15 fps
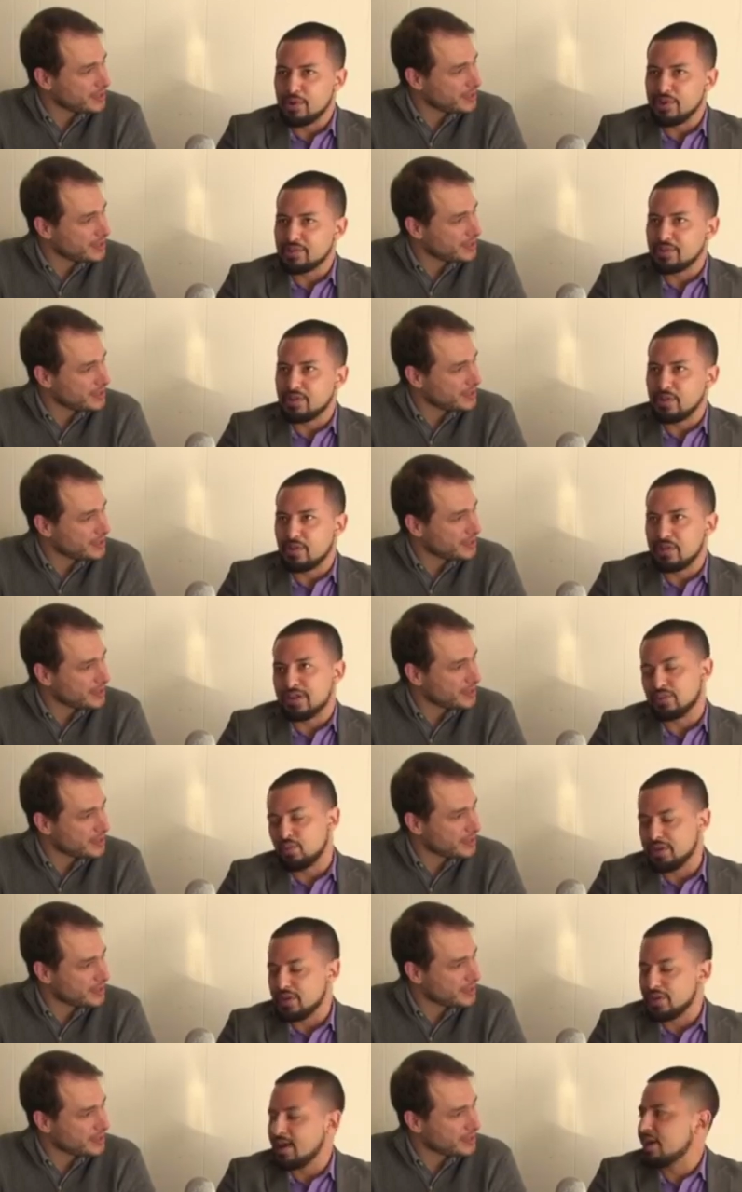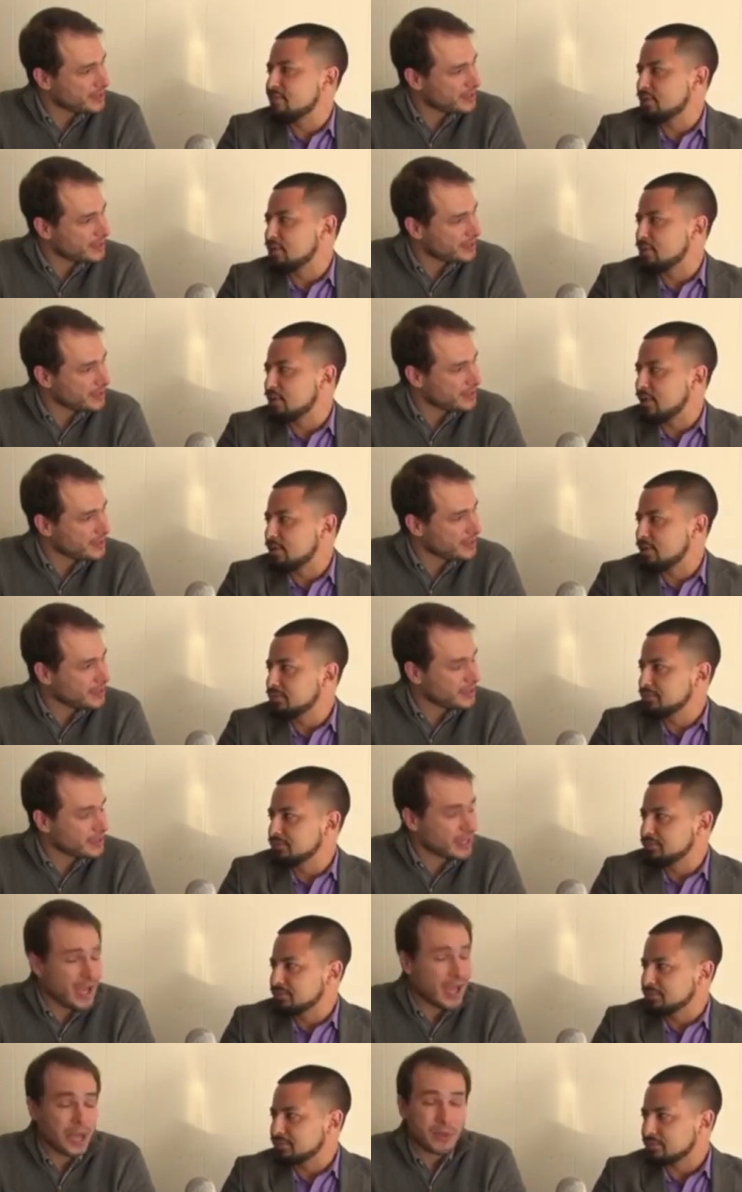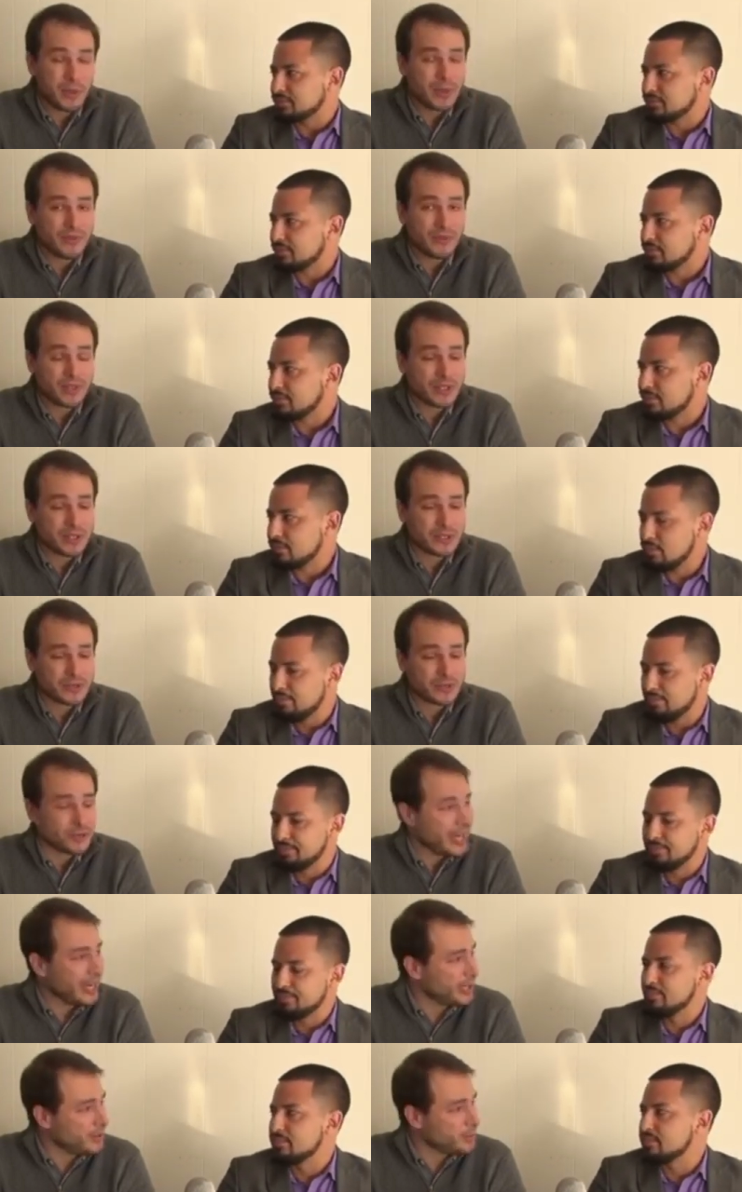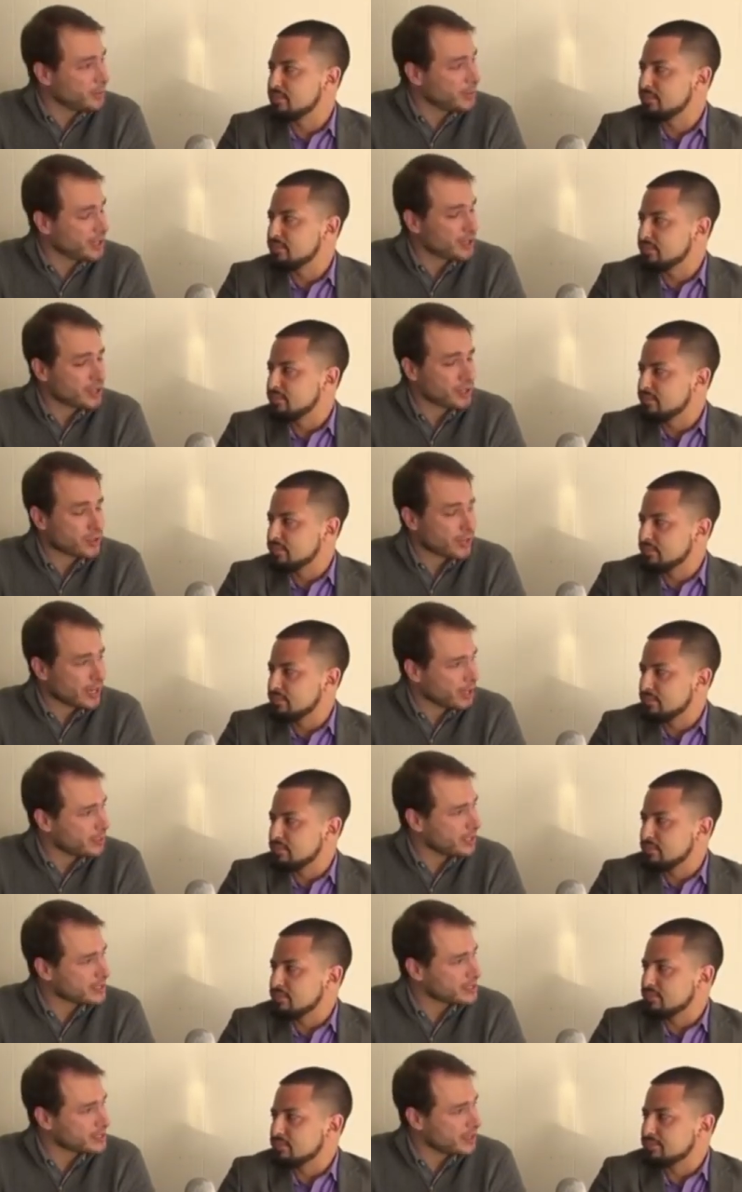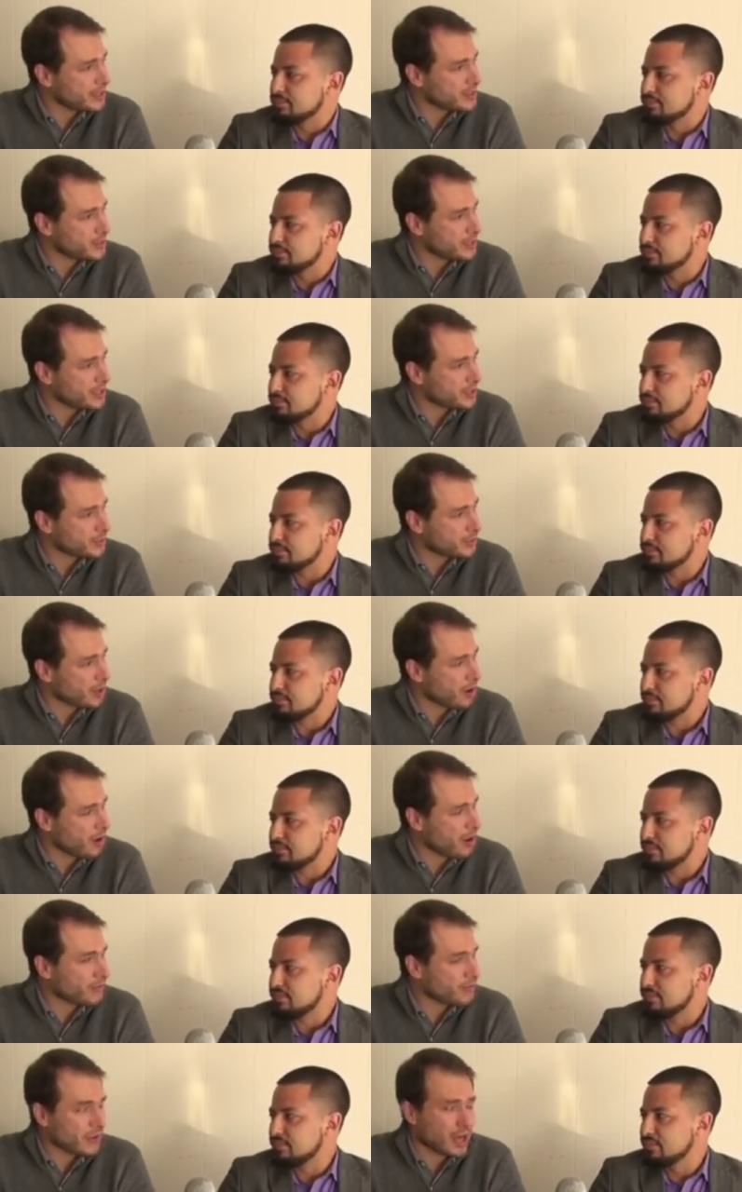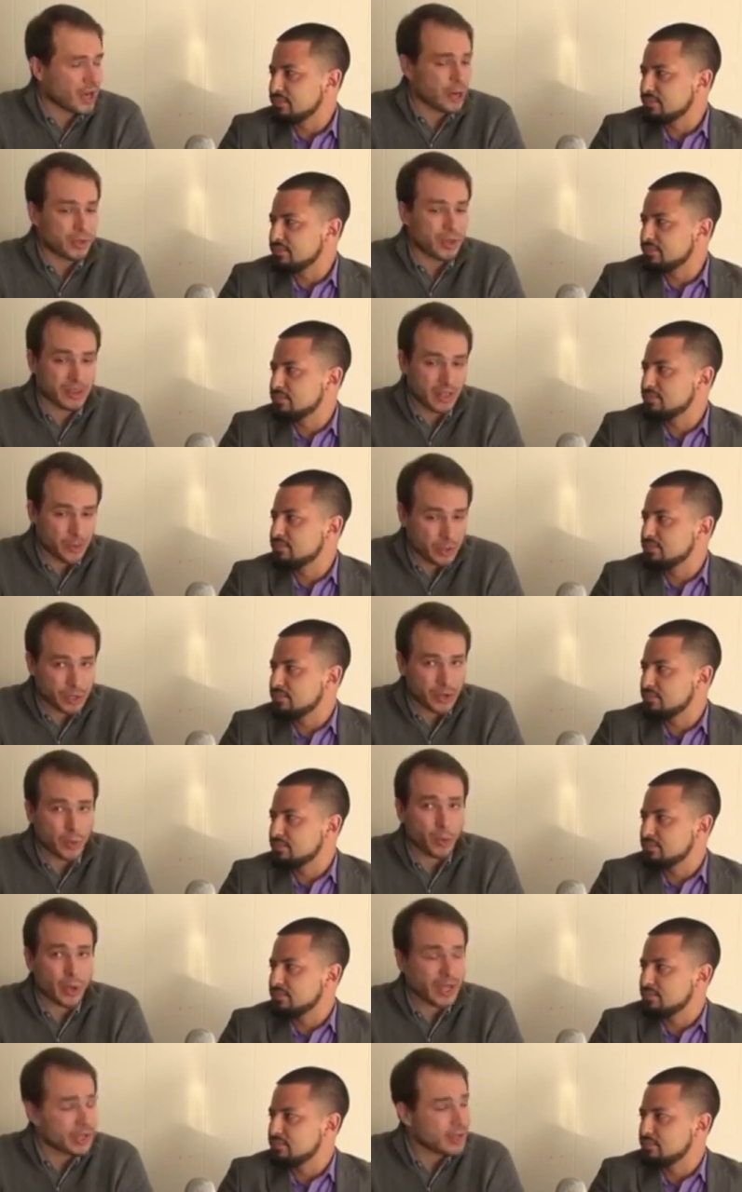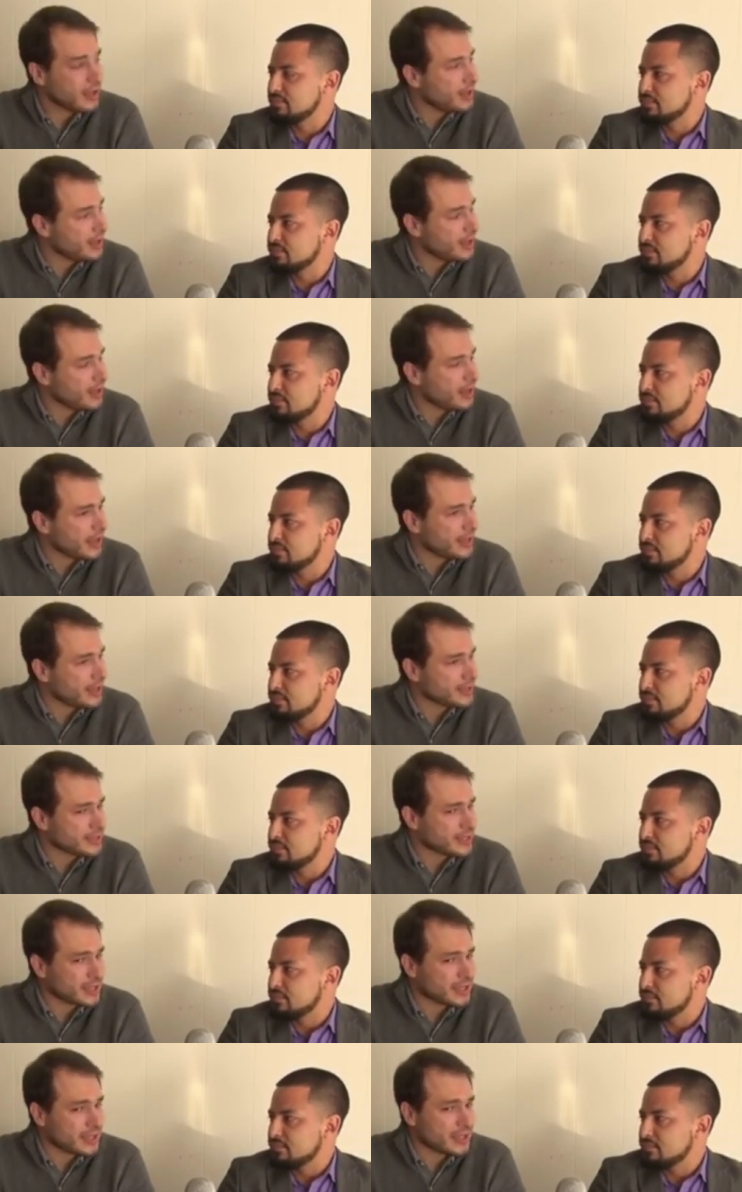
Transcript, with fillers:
Speaker 1: ago? I guess a week and a half ago now.
Speaker 2: Yeah, I mean, we feel great. We are incredibly excited to be in the runoff. Um, we think we're going to win. And, uh,